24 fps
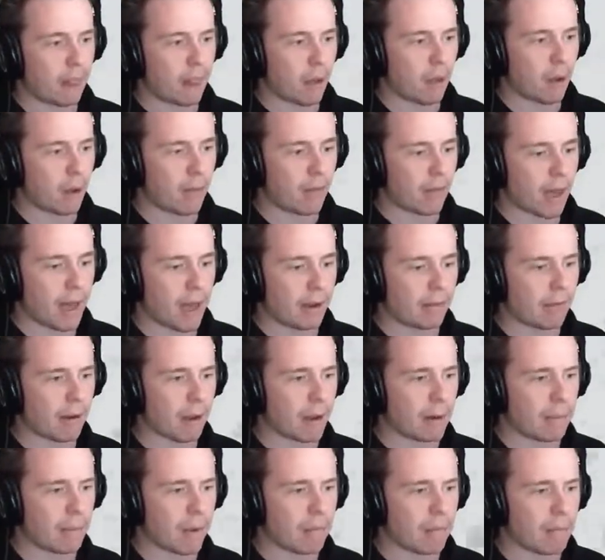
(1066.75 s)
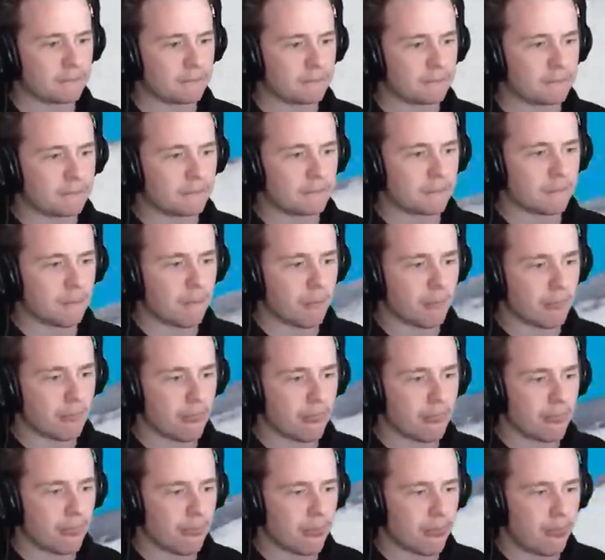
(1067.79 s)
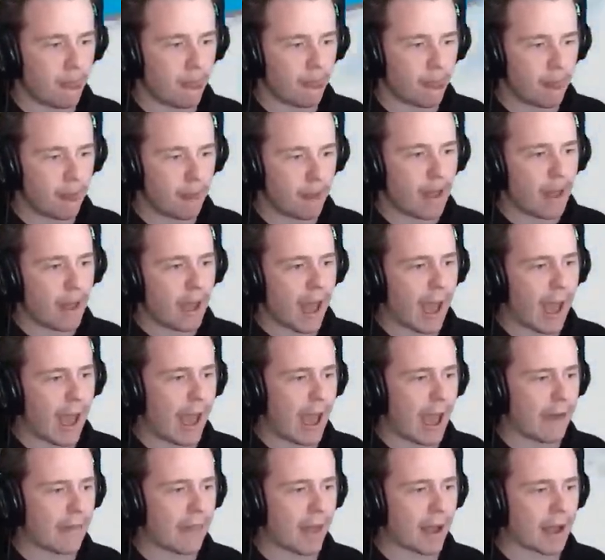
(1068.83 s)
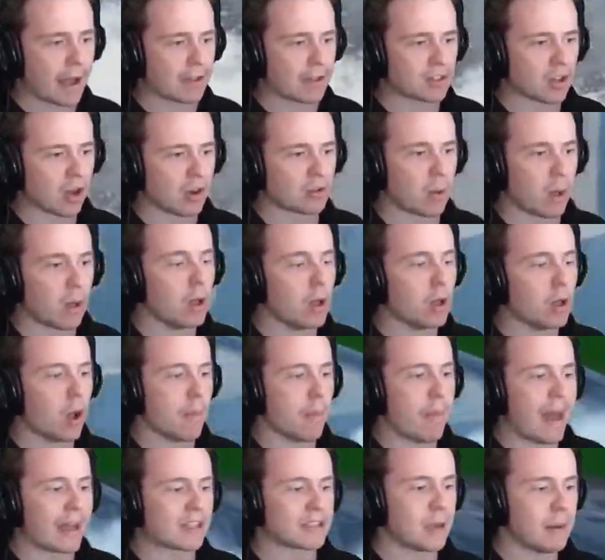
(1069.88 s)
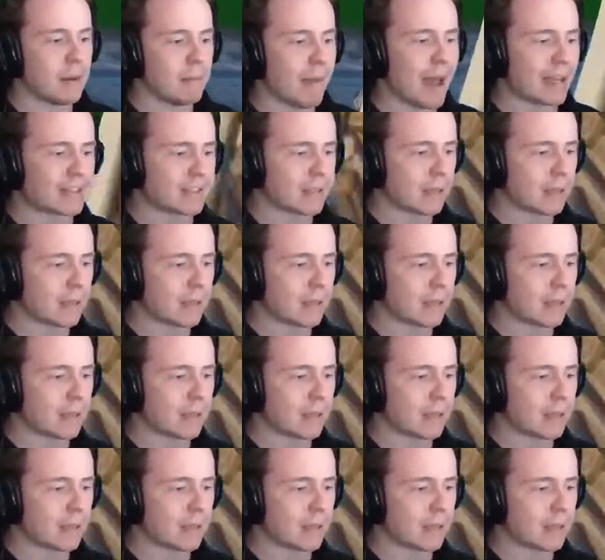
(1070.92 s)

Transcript: on the high ground above me. And that guy's gone as well. No, Matt. Matt!